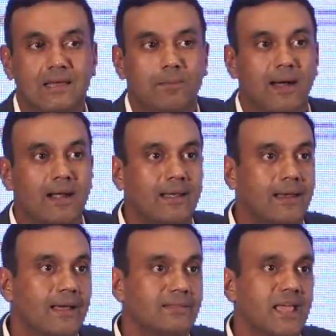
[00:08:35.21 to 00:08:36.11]
But
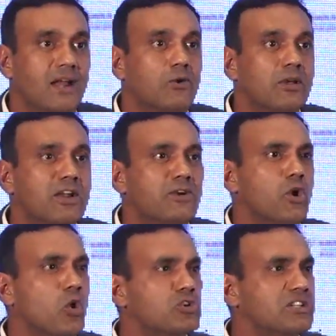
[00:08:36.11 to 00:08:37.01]
they are only a
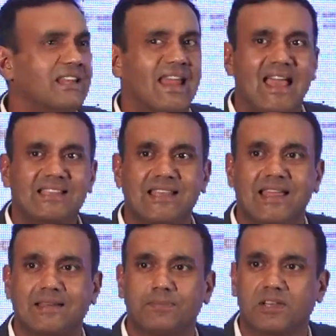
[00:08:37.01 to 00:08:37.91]
notional
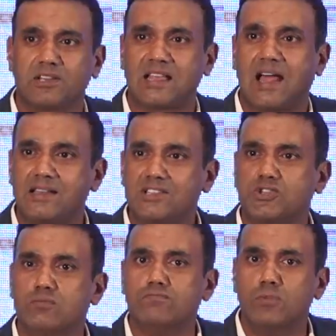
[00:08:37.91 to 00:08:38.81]
asset, because unless
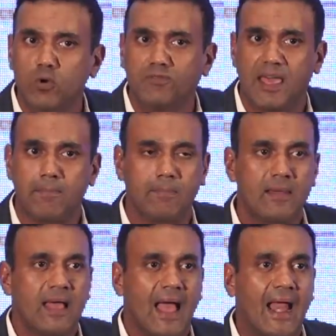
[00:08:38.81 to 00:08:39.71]
you move them
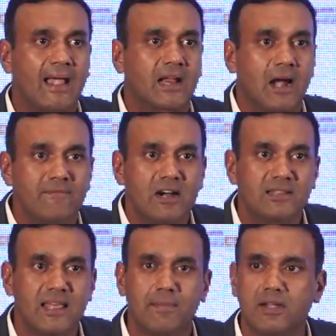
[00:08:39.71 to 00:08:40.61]
and
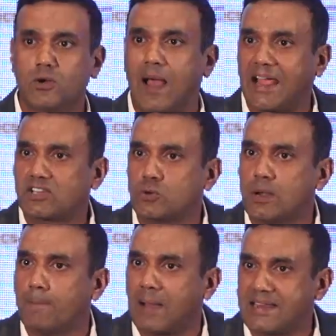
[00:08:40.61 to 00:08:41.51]
convert them into actual
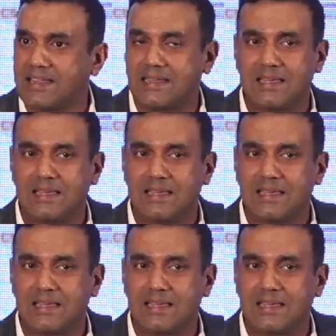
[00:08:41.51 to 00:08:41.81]
money,